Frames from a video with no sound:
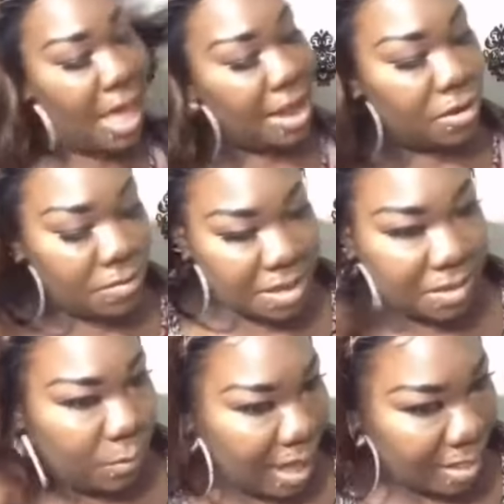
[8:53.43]
And the
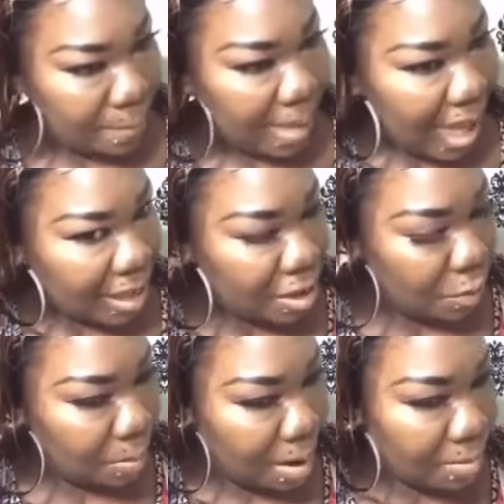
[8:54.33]
reason why the back,
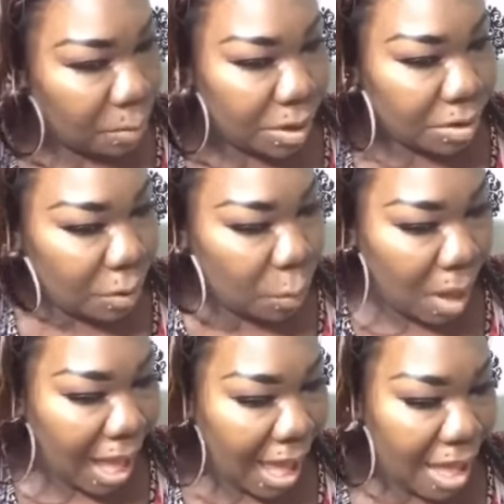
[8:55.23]
you're probably wondering
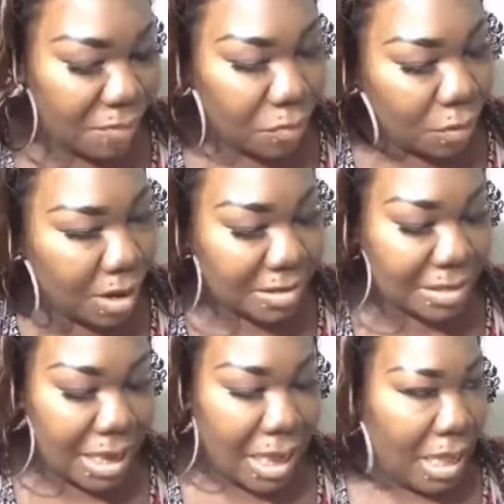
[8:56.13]
why, of course,